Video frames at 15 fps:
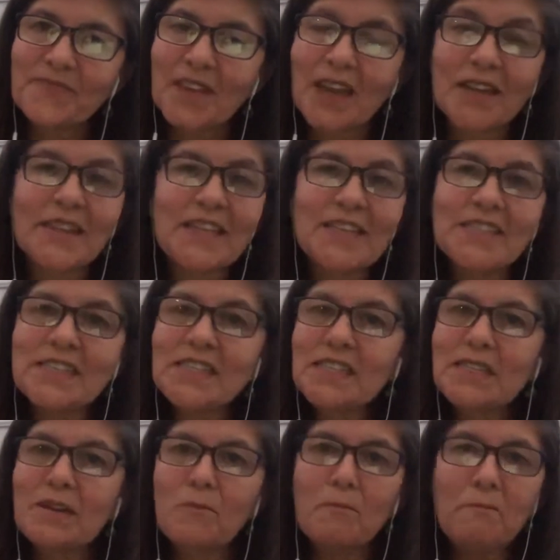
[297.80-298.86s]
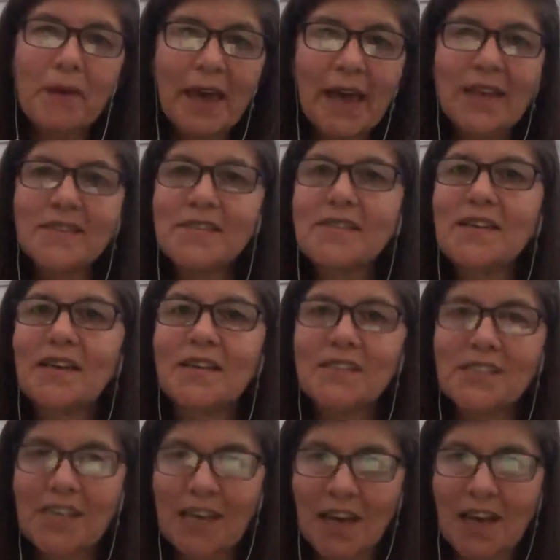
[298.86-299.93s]
This is the best
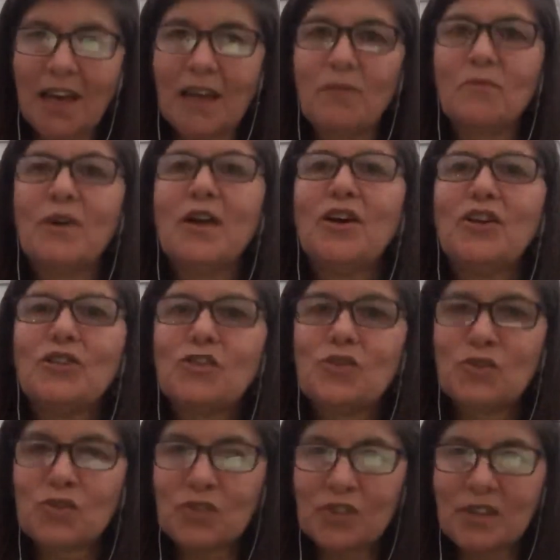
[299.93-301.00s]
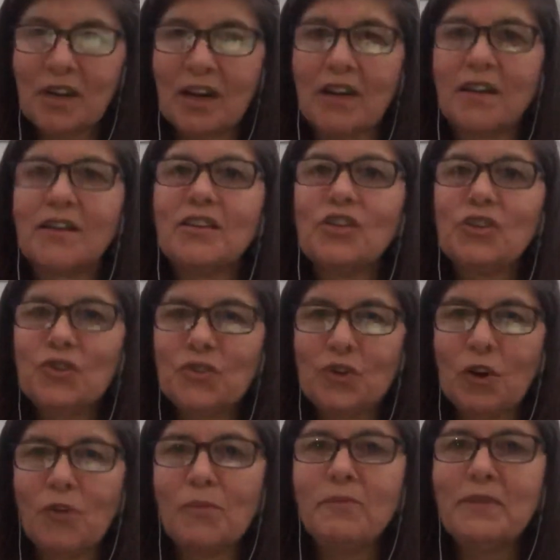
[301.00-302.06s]
time to start your
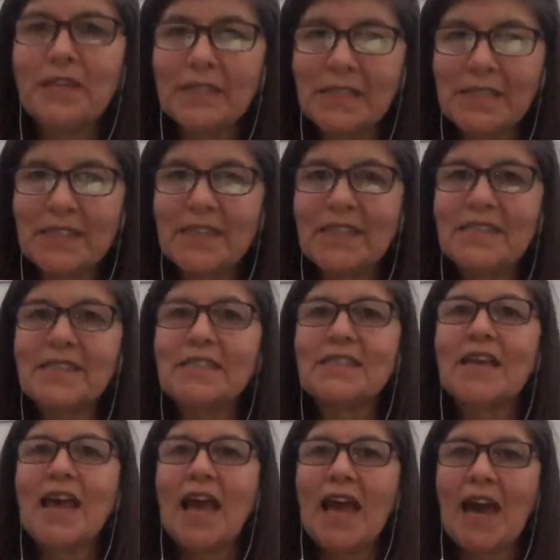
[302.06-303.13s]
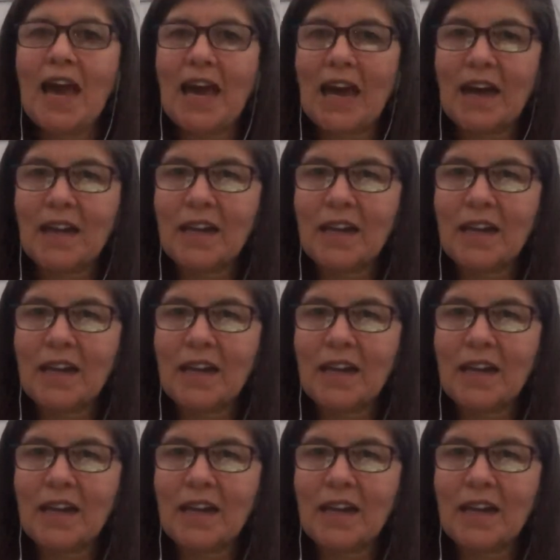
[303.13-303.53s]
own business and